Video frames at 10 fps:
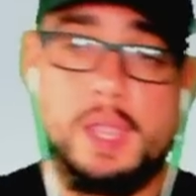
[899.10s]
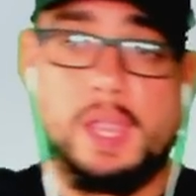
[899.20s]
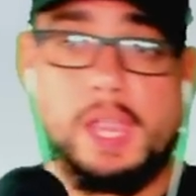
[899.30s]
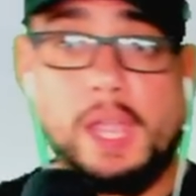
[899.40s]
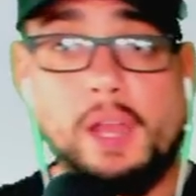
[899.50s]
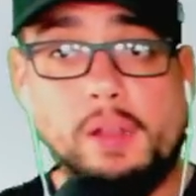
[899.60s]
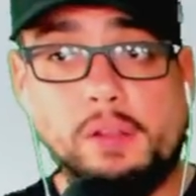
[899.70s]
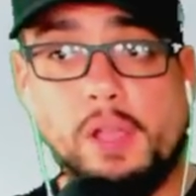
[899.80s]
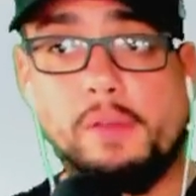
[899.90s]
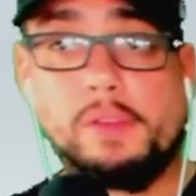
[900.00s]

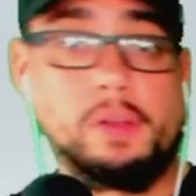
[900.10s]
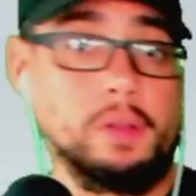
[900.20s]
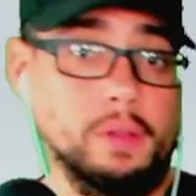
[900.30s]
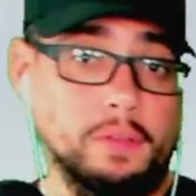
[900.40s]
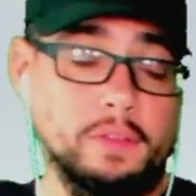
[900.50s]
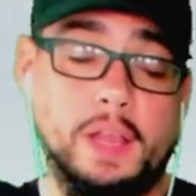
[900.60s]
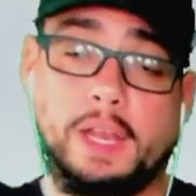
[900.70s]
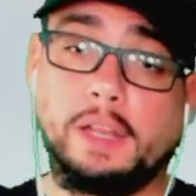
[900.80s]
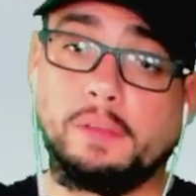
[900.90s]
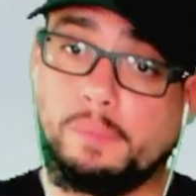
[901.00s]
and governor is
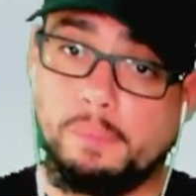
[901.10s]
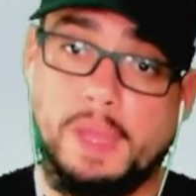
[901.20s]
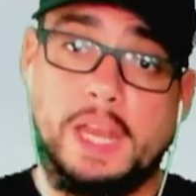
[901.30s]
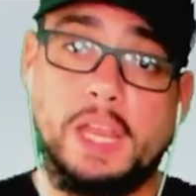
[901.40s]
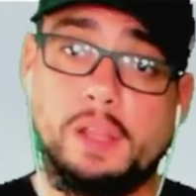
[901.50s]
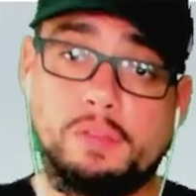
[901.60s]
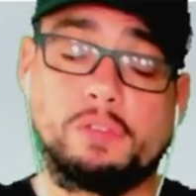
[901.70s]
telling many